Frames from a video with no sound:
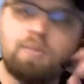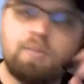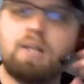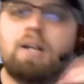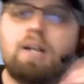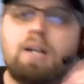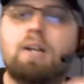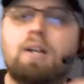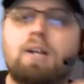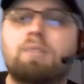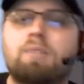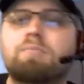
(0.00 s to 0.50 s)
at the
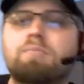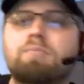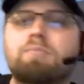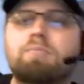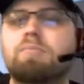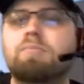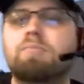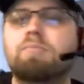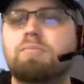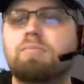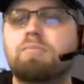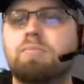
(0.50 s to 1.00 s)
same
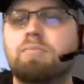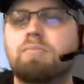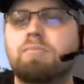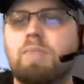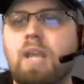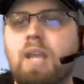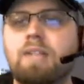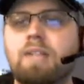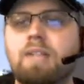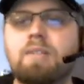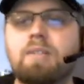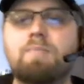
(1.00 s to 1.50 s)
time,
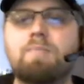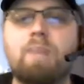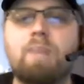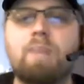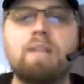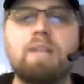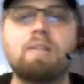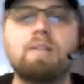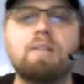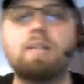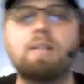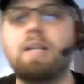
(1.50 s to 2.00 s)

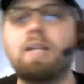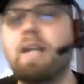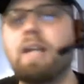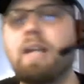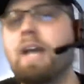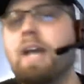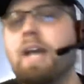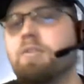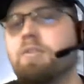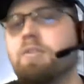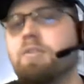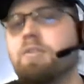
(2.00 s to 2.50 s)
I have to
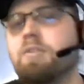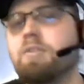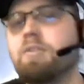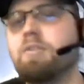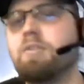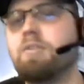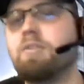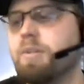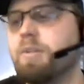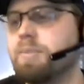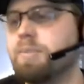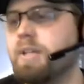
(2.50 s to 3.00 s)
already have one
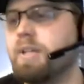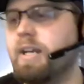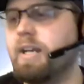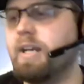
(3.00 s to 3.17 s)
of those